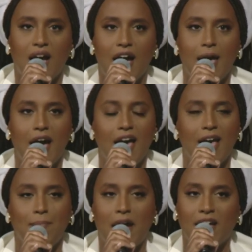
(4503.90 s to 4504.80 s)
I
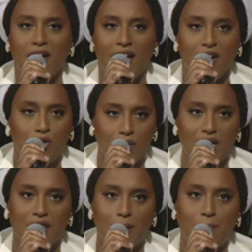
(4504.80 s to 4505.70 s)
agree
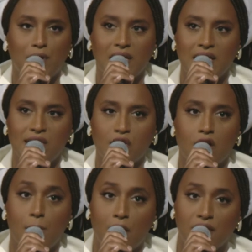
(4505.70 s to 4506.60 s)
that police are a
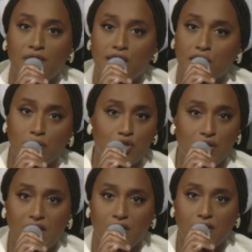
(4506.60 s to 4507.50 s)
part of the solution
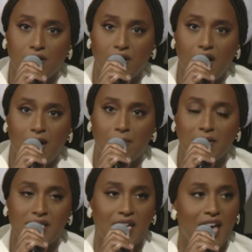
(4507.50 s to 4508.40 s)
here.
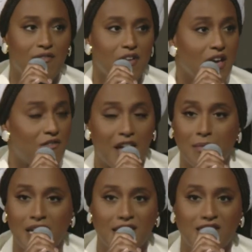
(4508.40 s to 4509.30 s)
Listen, I have family
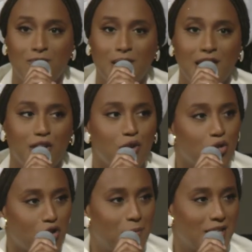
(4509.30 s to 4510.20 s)
in SFPD. You don't
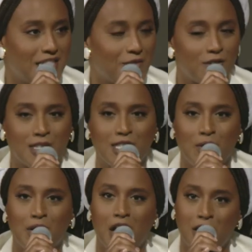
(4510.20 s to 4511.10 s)
grow up in San Francisco
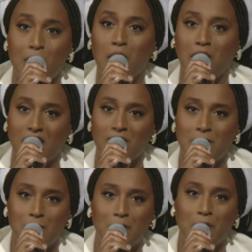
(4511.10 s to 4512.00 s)
and not know a lot of
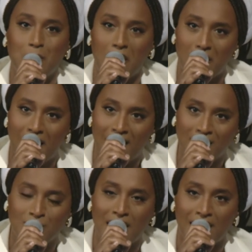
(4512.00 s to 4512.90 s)
people who are
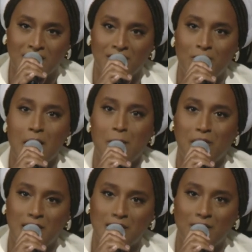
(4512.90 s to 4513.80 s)
active
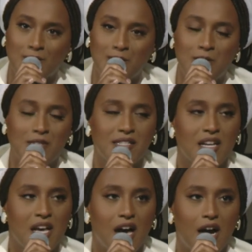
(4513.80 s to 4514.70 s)
police officers.
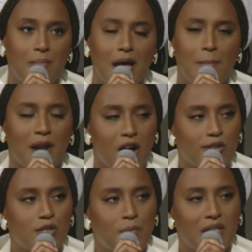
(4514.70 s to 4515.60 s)
But I
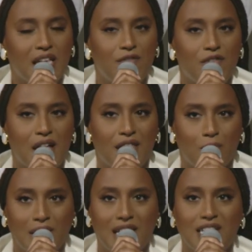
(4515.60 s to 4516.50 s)
also believe that we
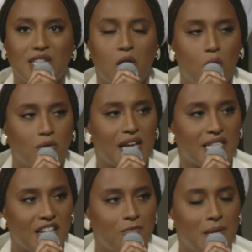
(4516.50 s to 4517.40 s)
need to hold
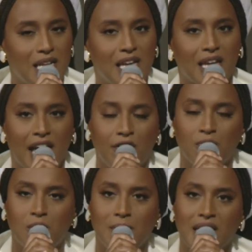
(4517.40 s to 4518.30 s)
SFPD
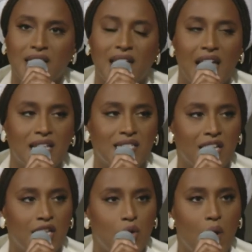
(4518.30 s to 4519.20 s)
accountable, because I can't tell
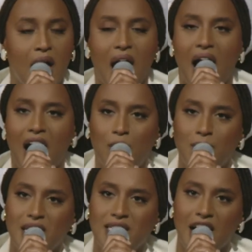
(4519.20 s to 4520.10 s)
you how
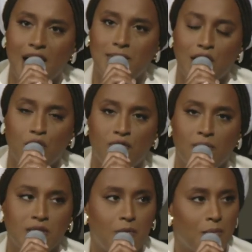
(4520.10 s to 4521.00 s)
many times I heard from
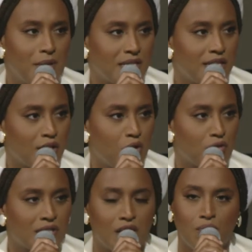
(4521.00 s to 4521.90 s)
small business
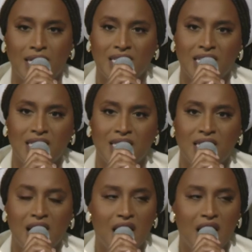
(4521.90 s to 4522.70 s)
owners and residents